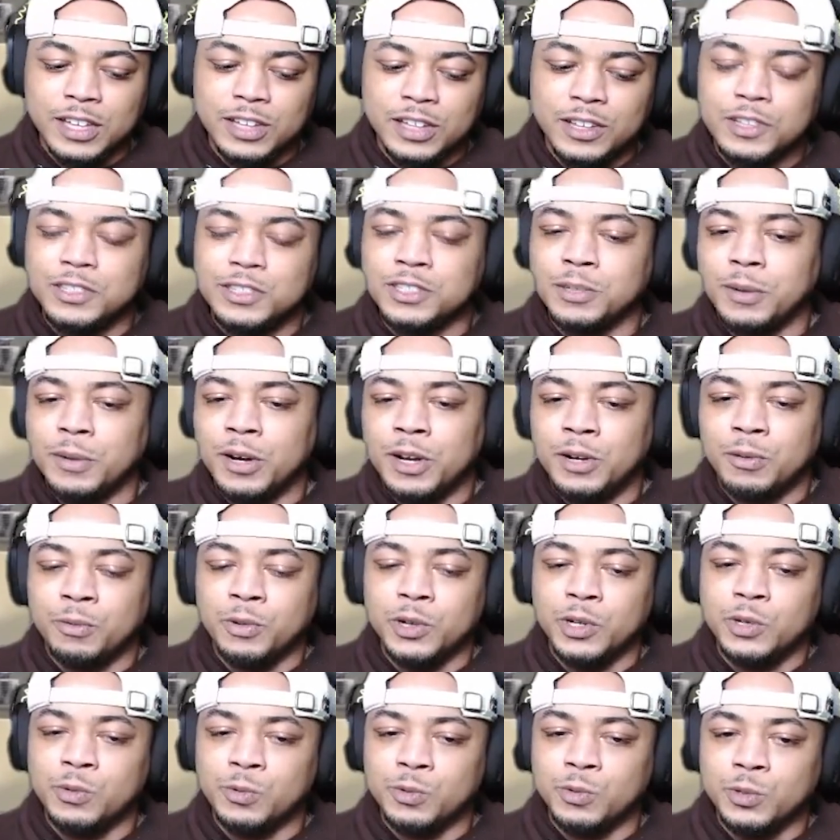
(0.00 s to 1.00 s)
There's some
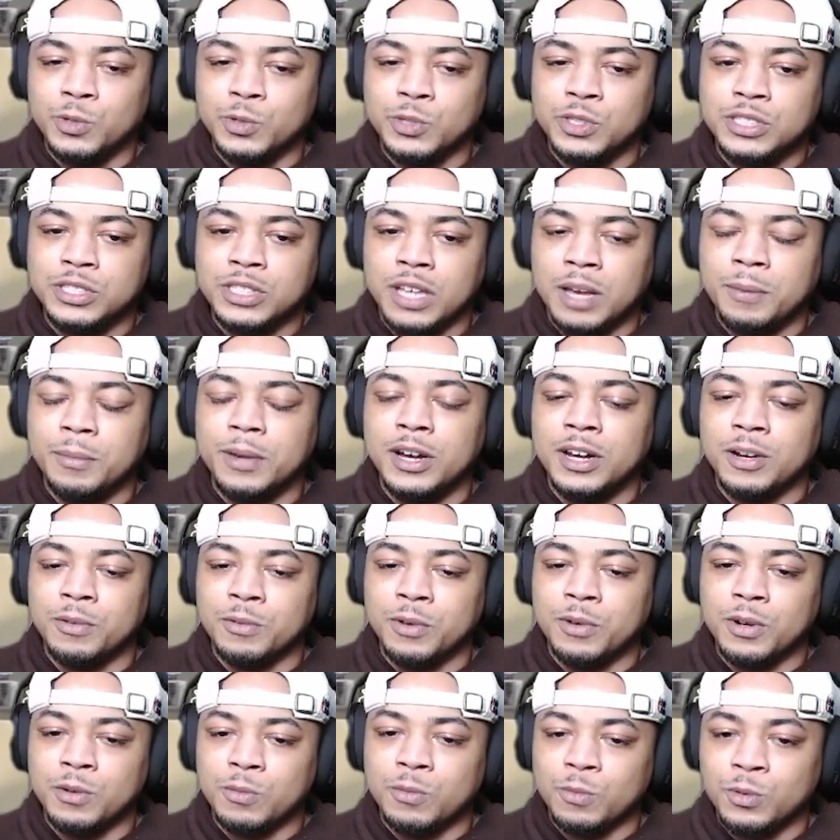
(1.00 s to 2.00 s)
unwritten rules. Some
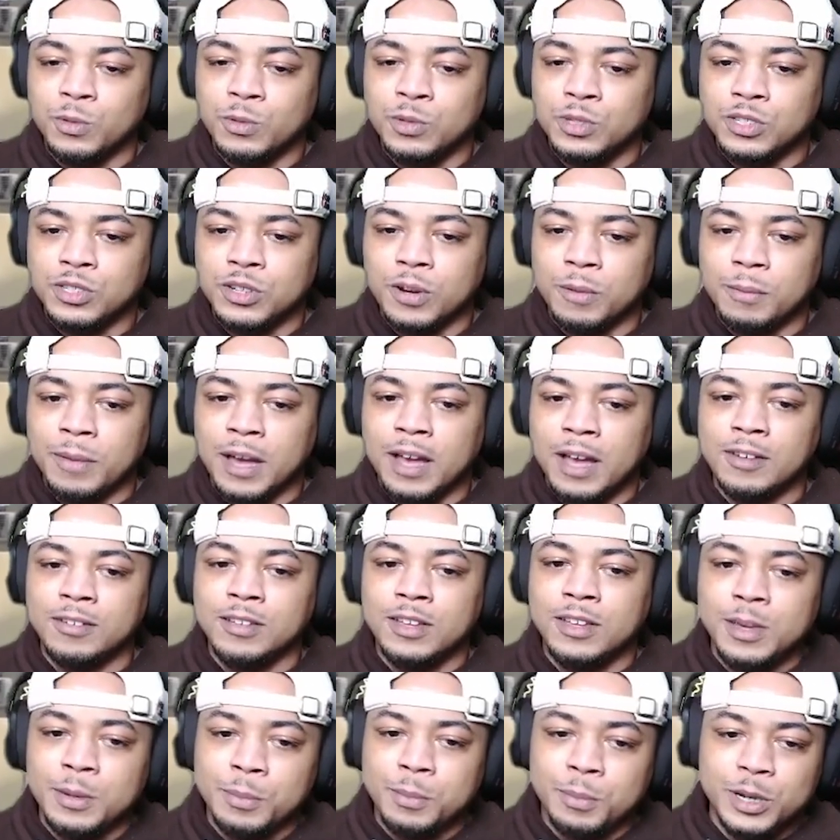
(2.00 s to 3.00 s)
unwritten rules are about
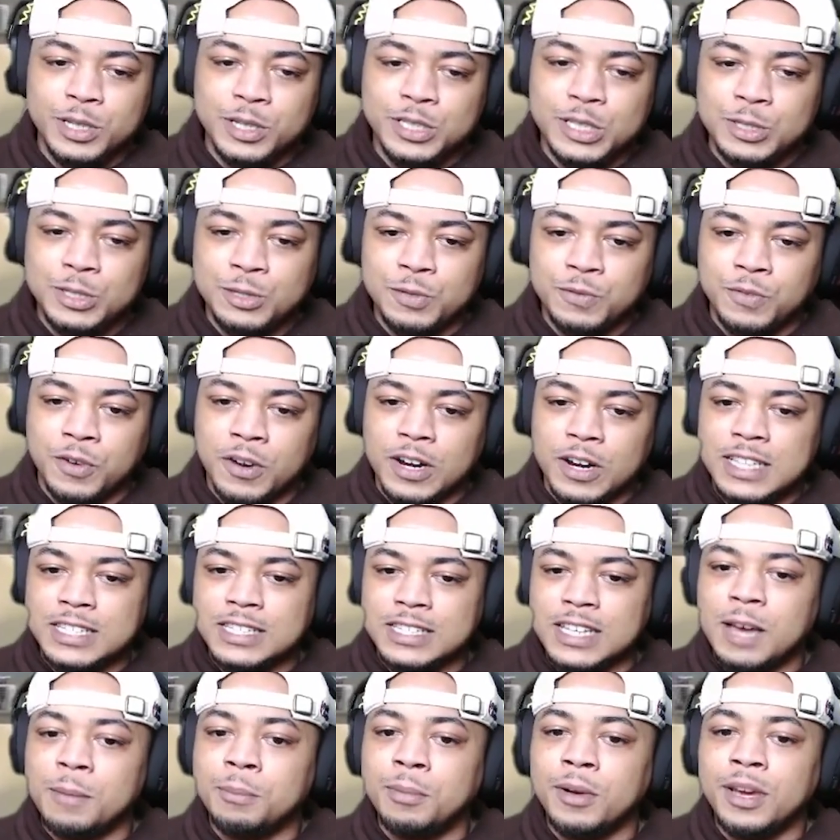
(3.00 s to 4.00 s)
pressing too far
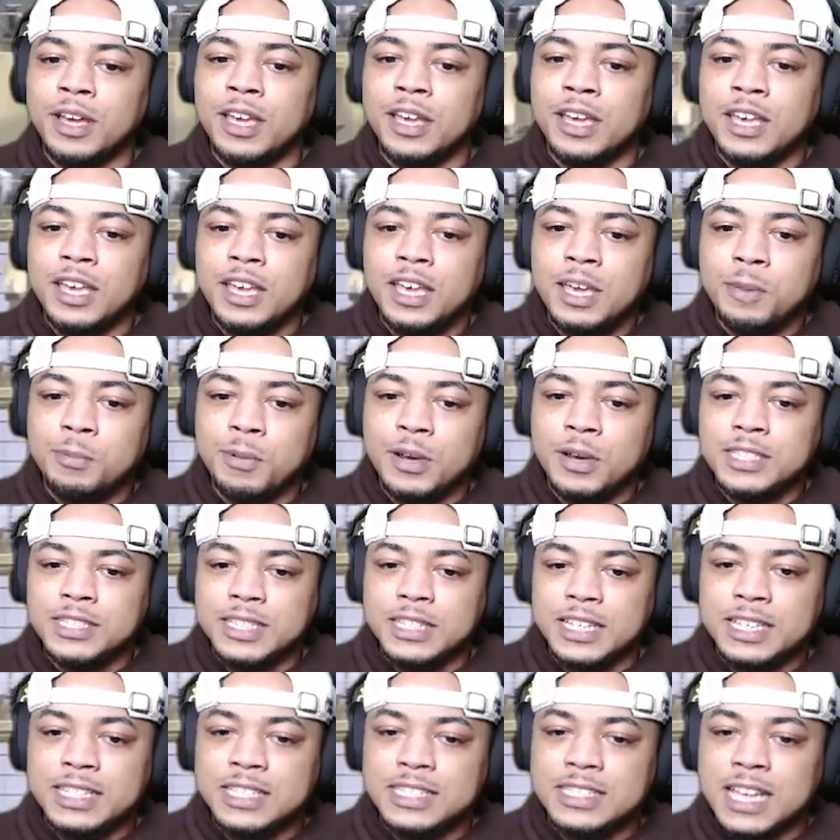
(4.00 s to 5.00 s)
inside, but he presses
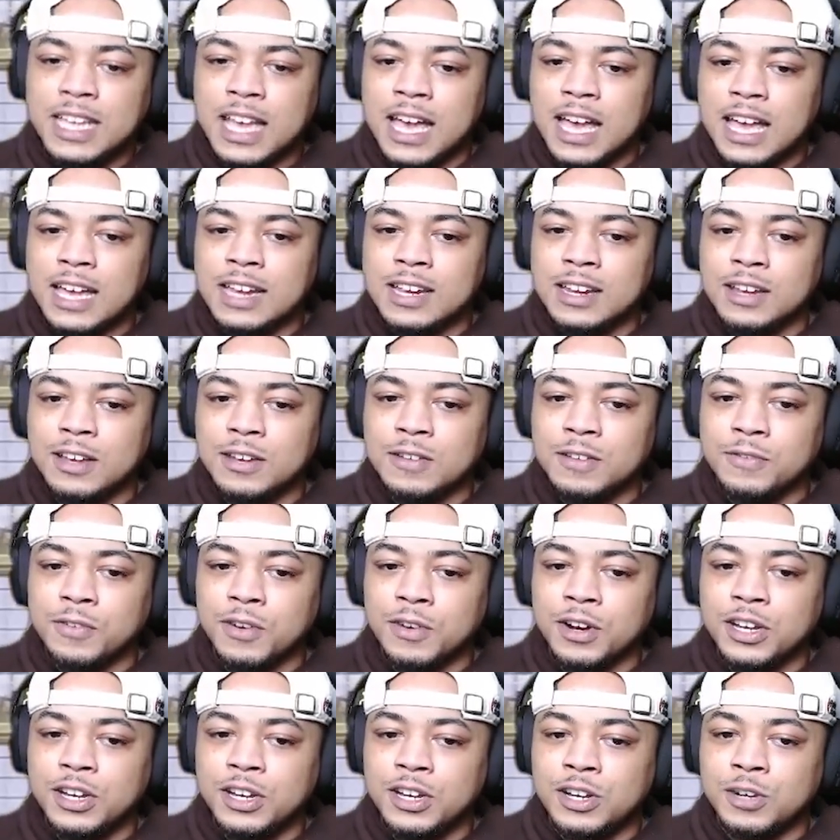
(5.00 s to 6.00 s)
inside
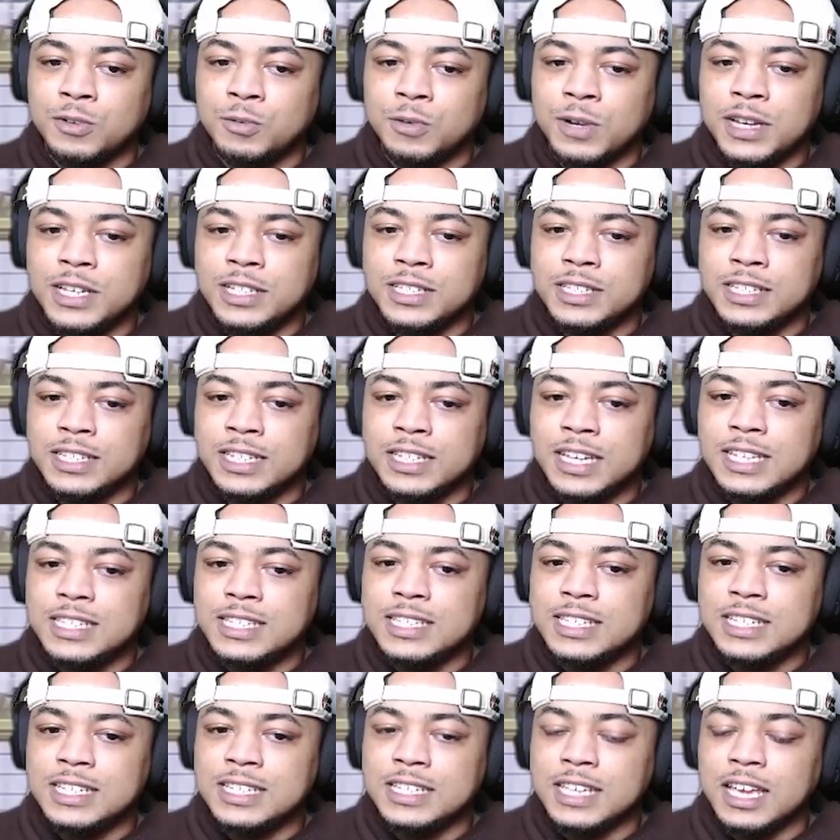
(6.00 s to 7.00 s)
for a good reason,
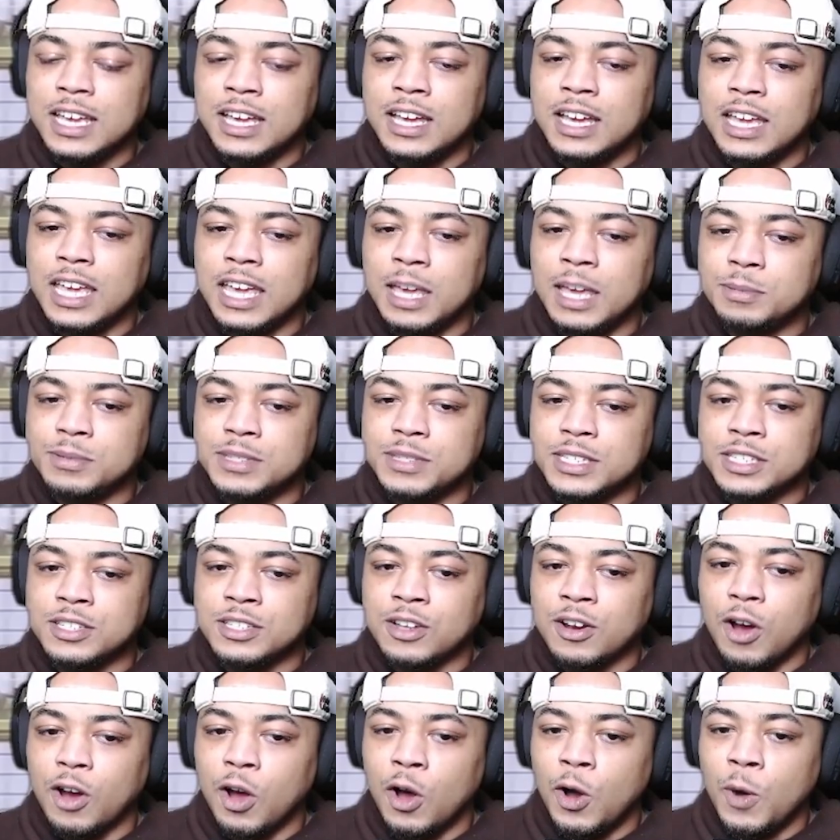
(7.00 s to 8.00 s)
gets his hips to
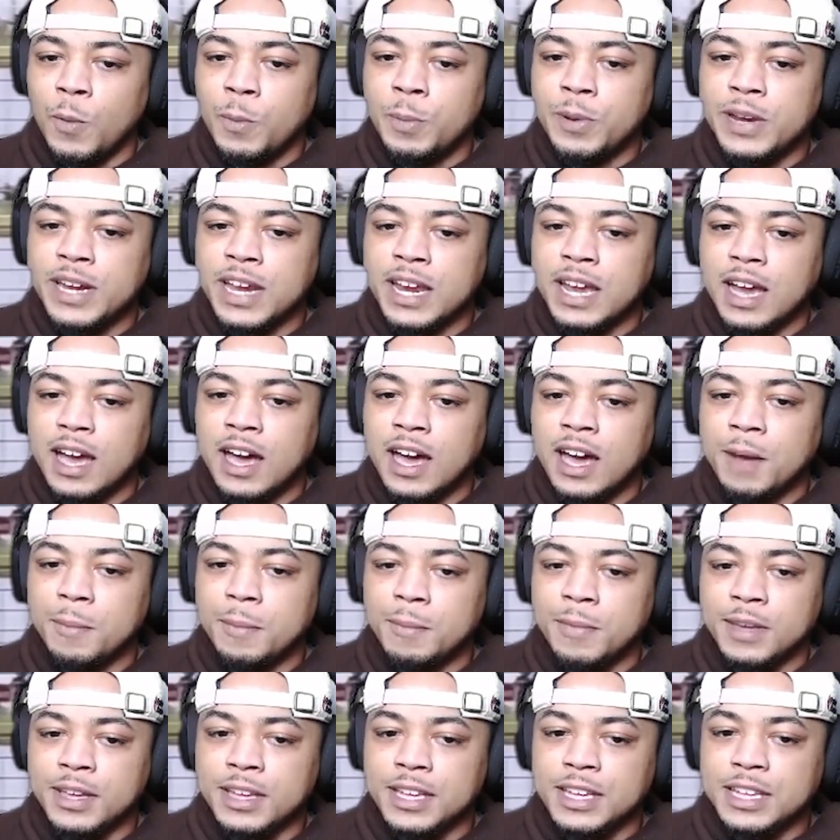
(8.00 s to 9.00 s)
start opening
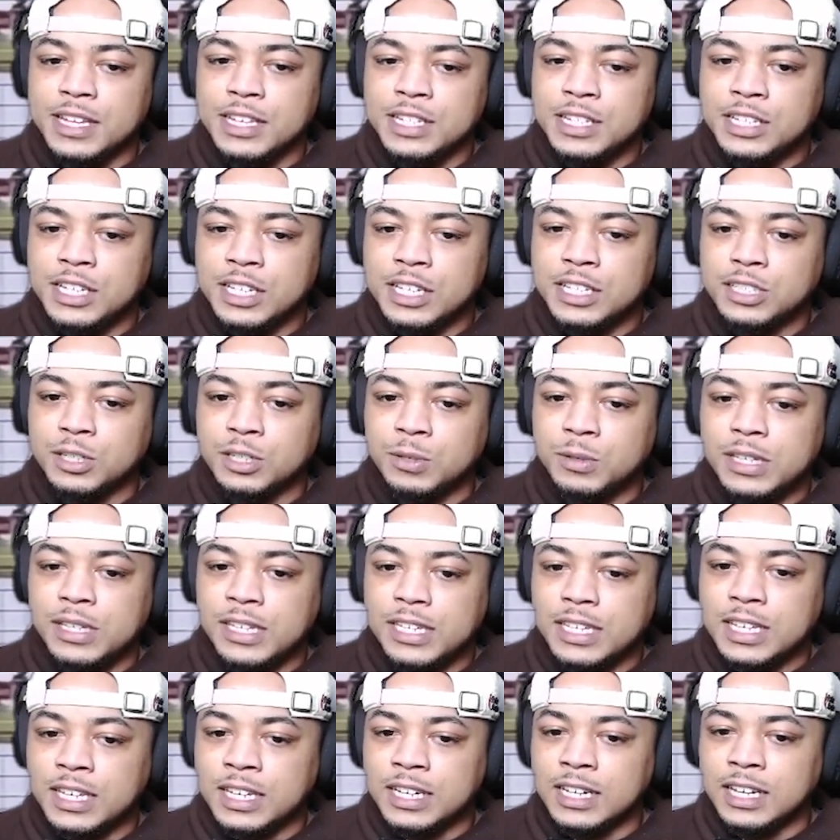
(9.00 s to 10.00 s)
up just so
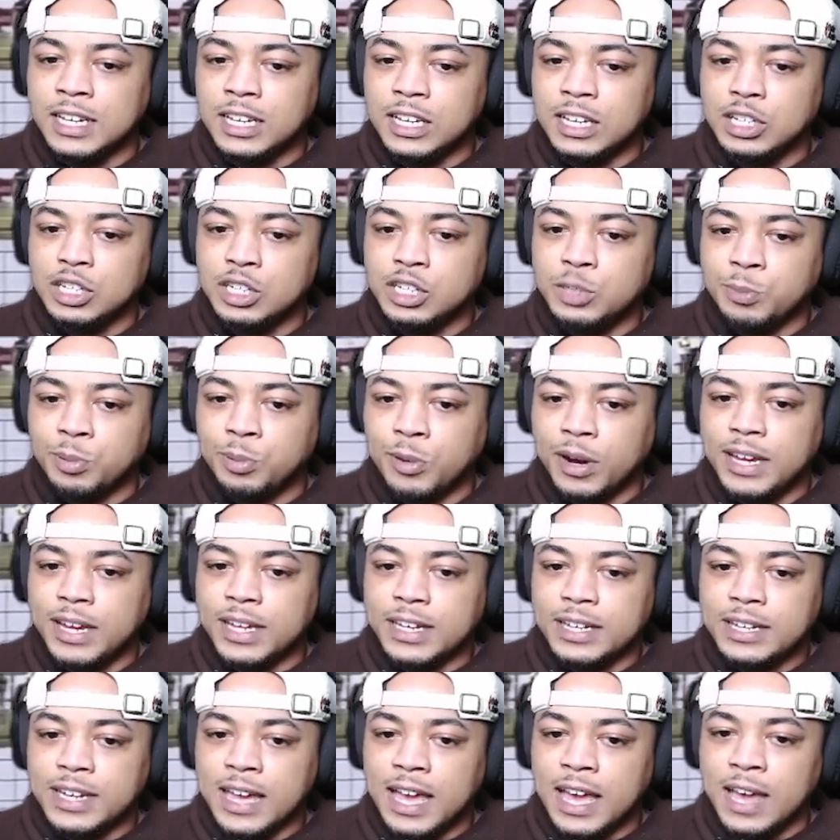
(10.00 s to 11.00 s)
he can break
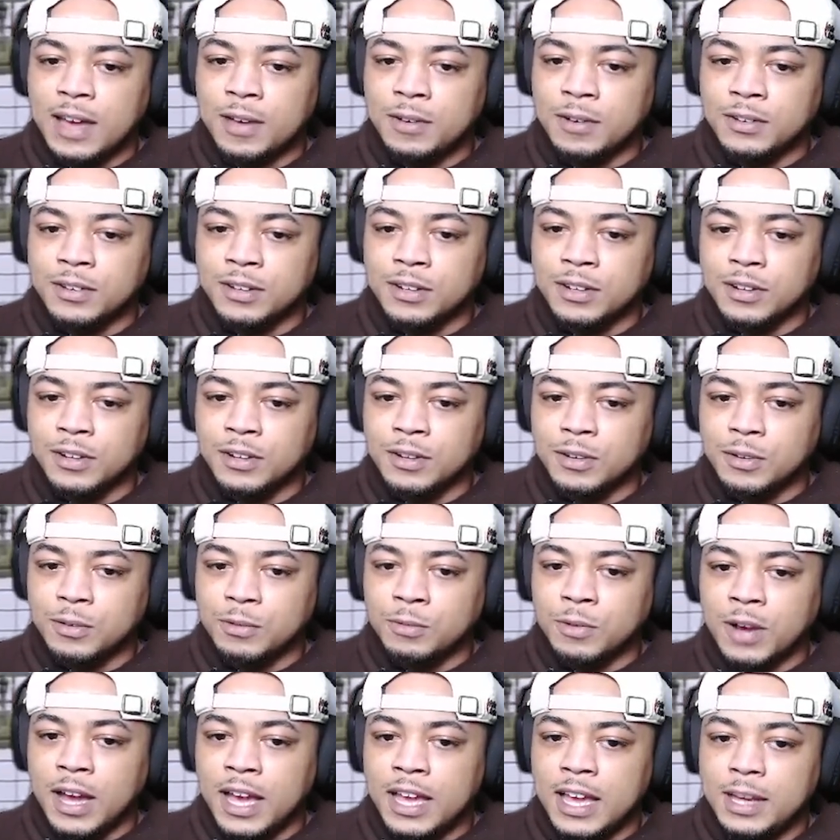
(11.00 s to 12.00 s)
it down,
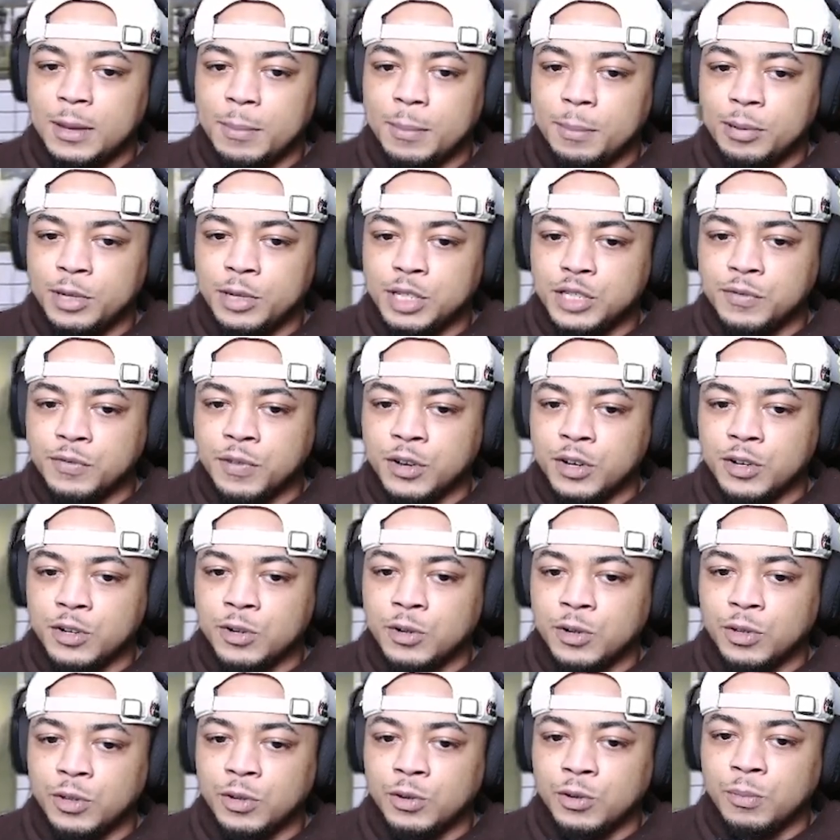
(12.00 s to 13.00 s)
right? Push
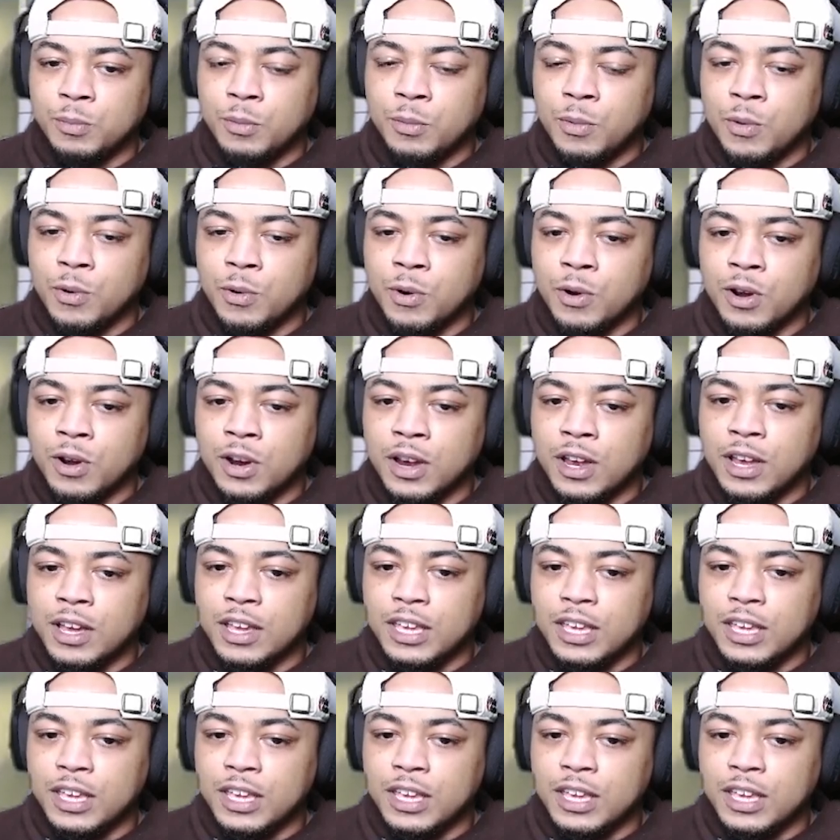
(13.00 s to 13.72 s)
vertical a little more.